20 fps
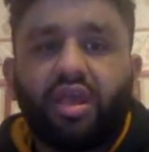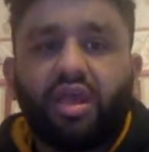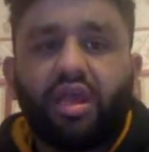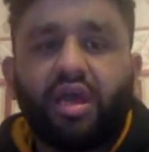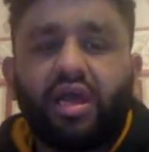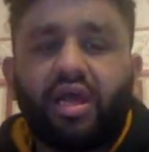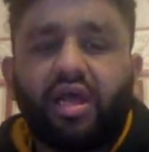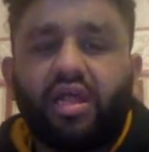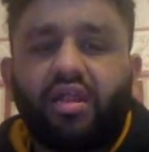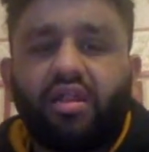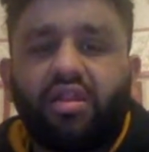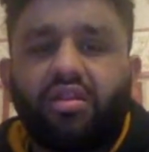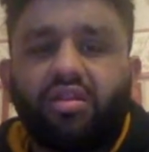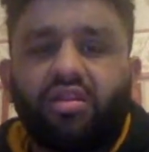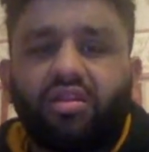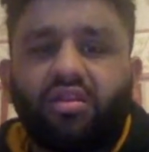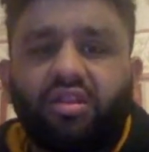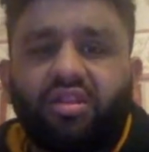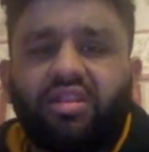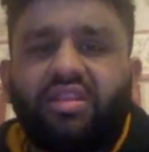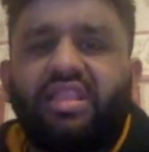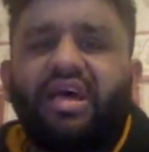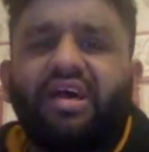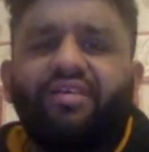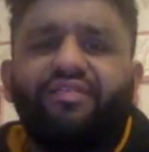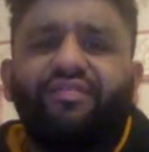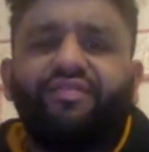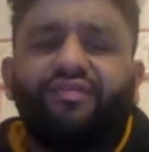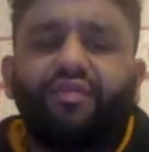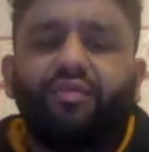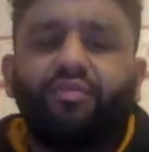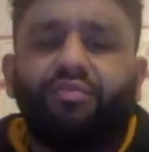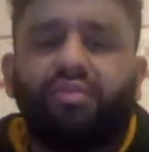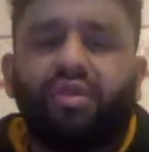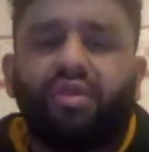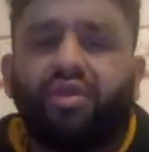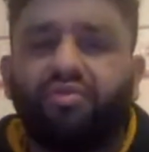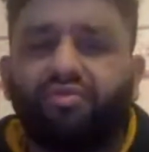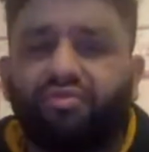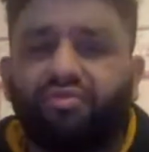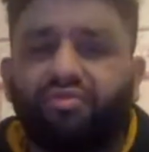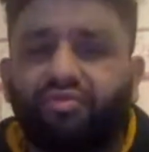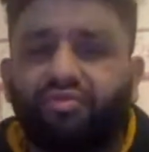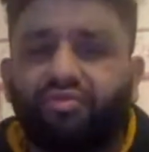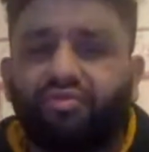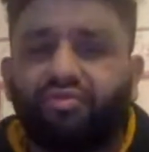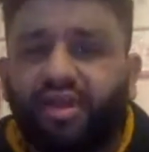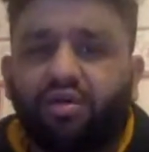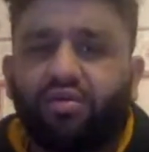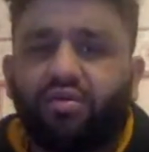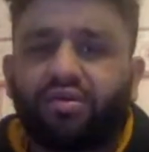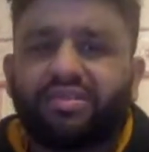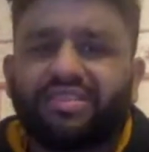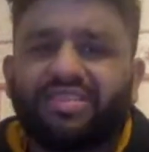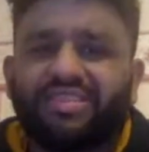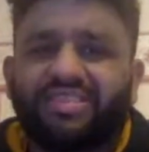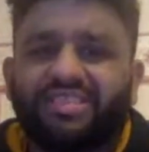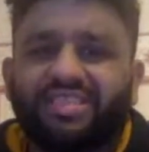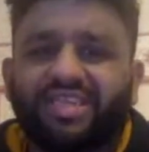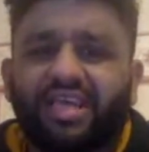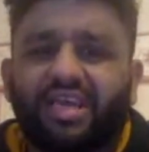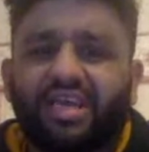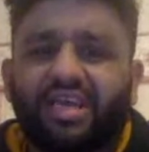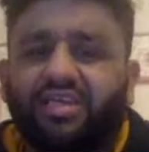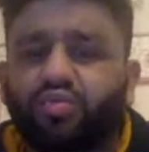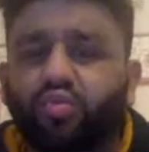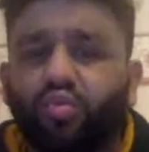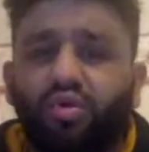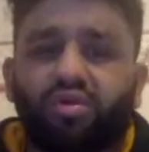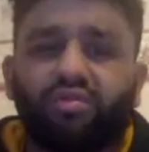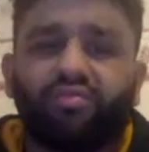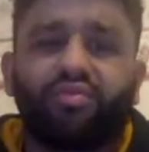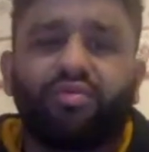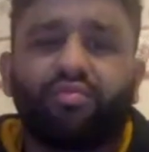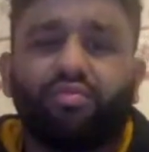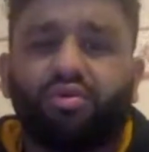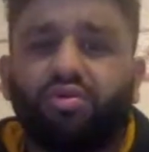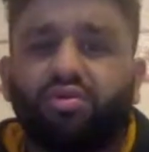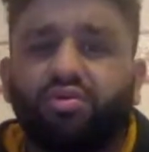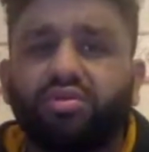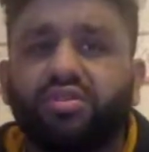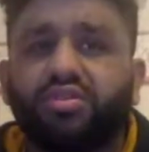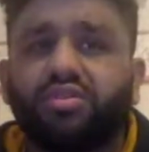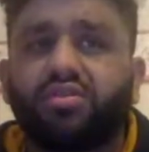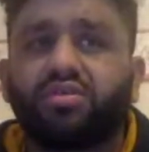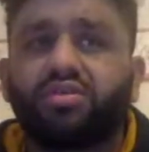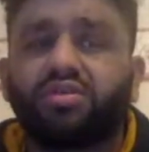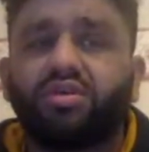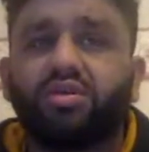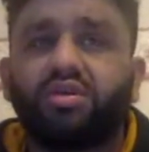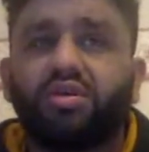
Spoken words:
And that, for me, right now, is sit as one of the most